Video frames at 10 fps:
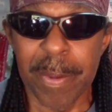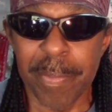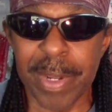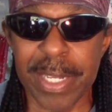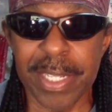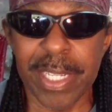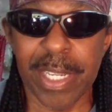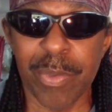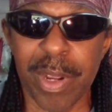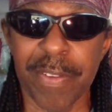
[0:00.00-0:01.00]
but I did
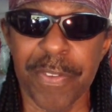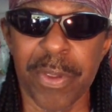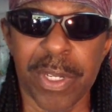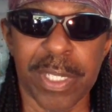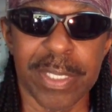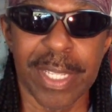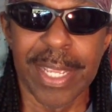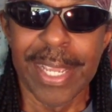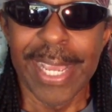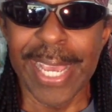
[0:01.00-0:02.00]
get quite a few looks.
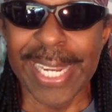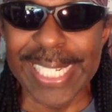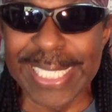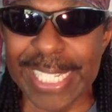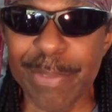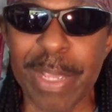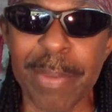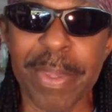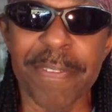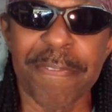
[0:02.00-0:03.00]
And it did make
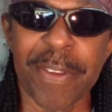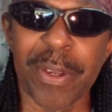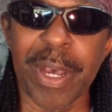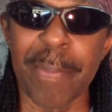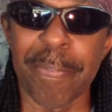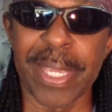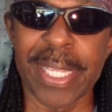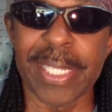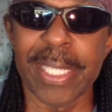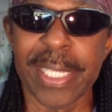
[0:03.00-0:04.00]
me feel a bit